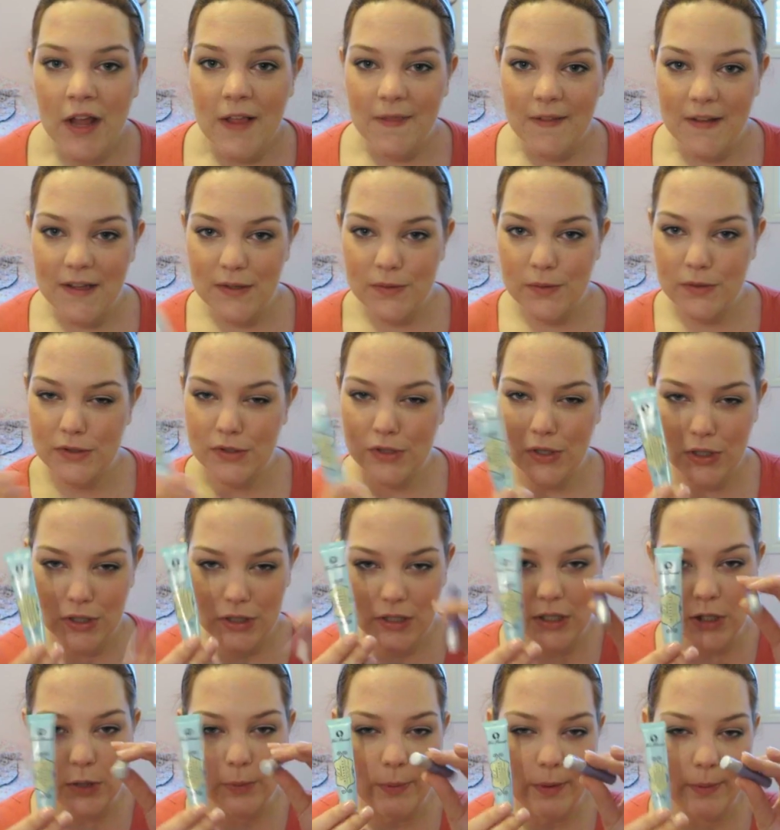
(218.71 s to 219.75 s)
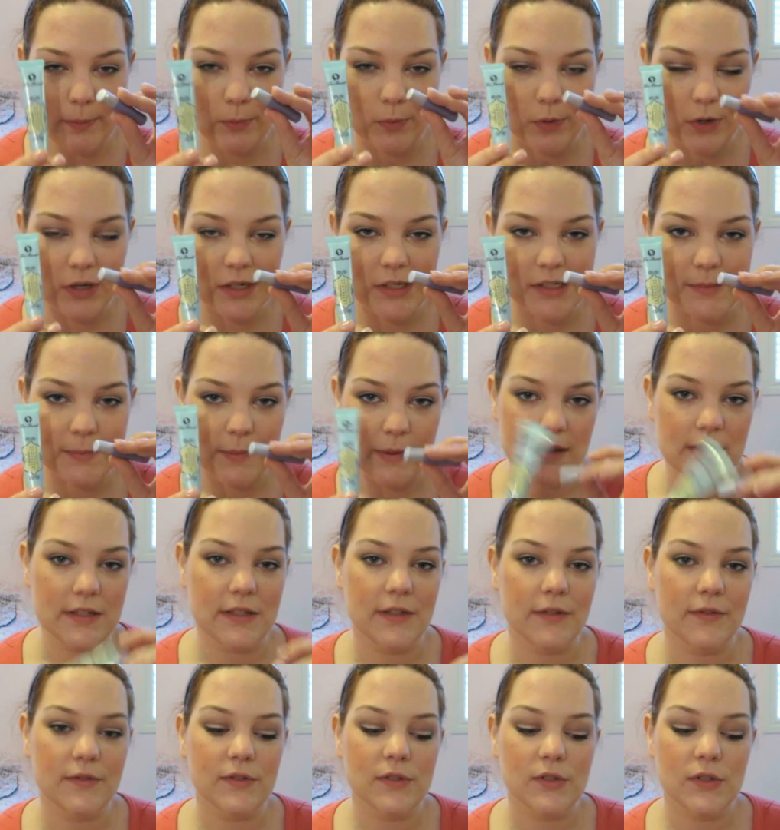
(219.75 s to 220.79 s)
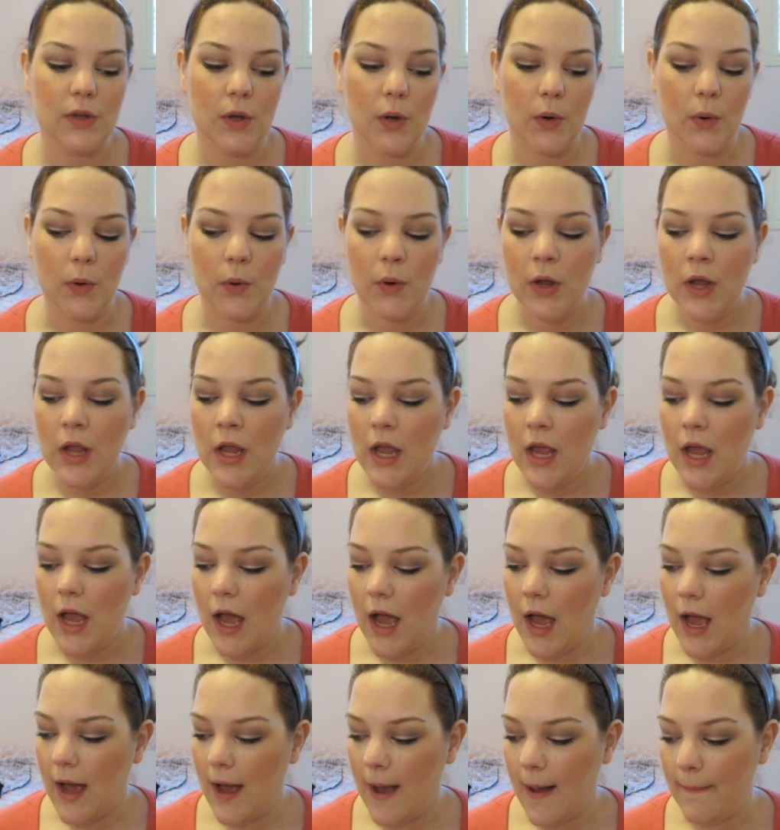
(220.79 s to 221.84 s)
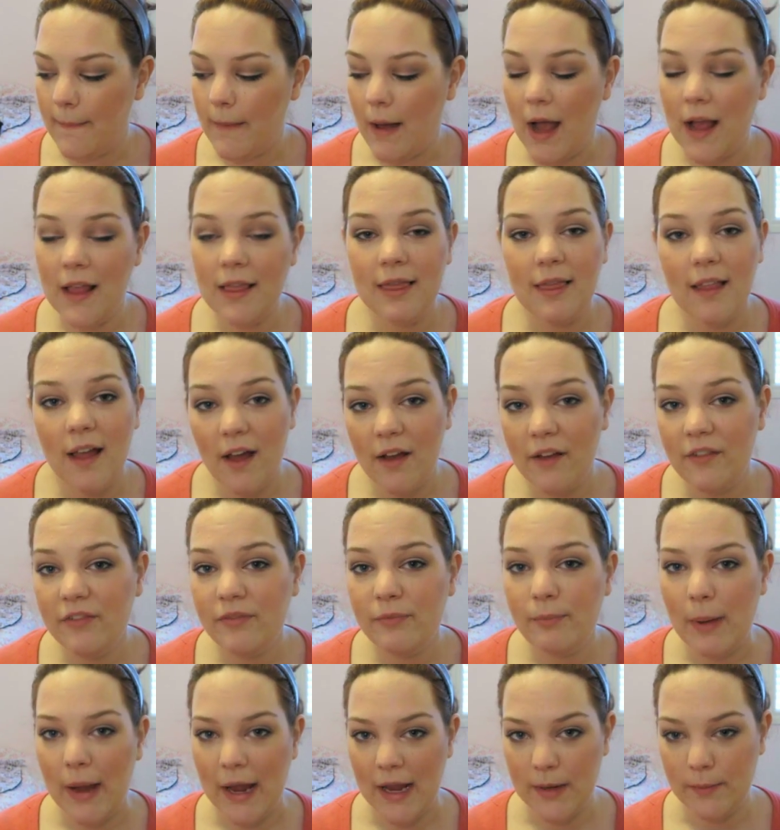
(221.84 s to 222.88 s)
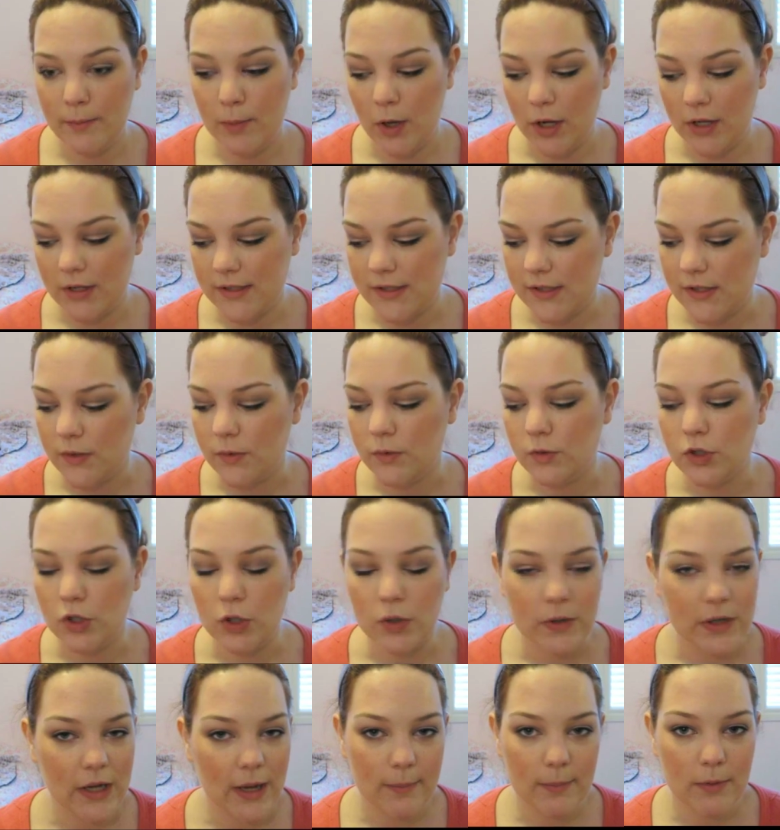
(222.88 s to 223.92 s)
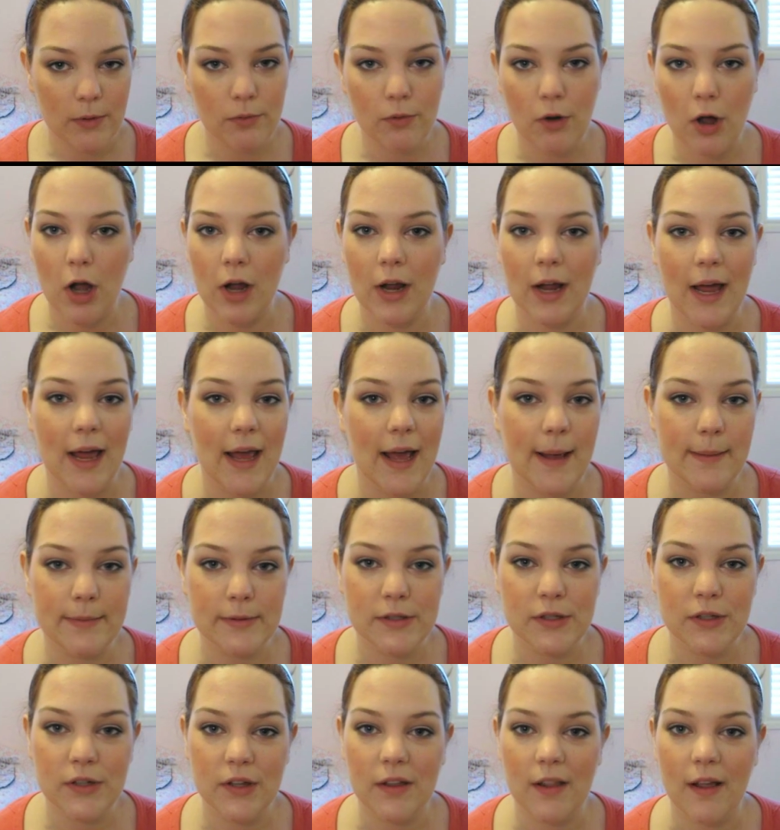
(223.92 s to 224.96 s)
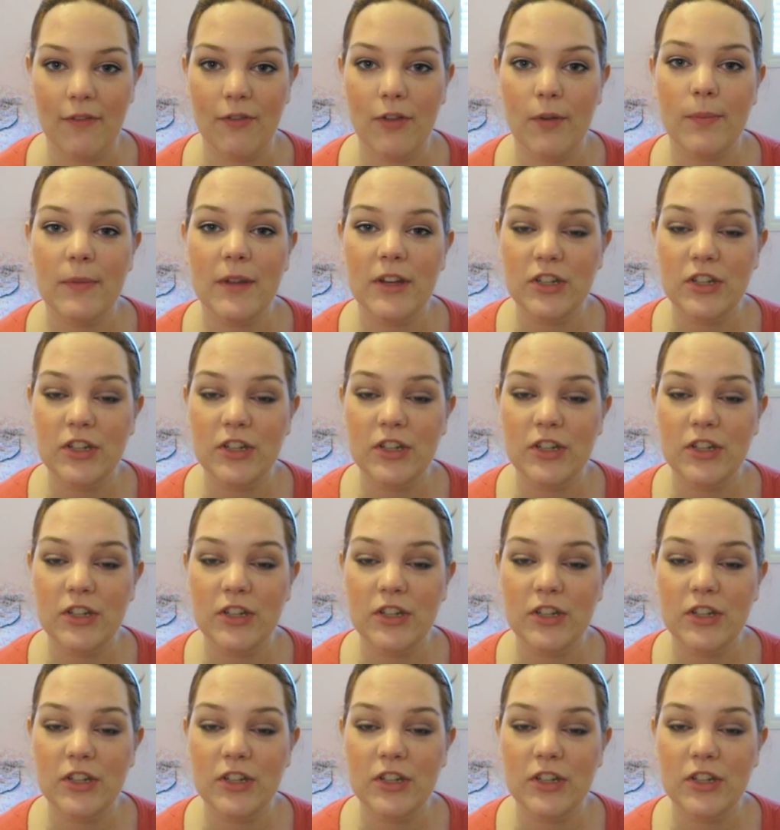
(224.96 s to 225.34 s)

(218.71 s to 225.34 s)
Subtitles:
These ones are a little bit more expensive. So I love paint pots though, don't get me wrong, I absolutely love them.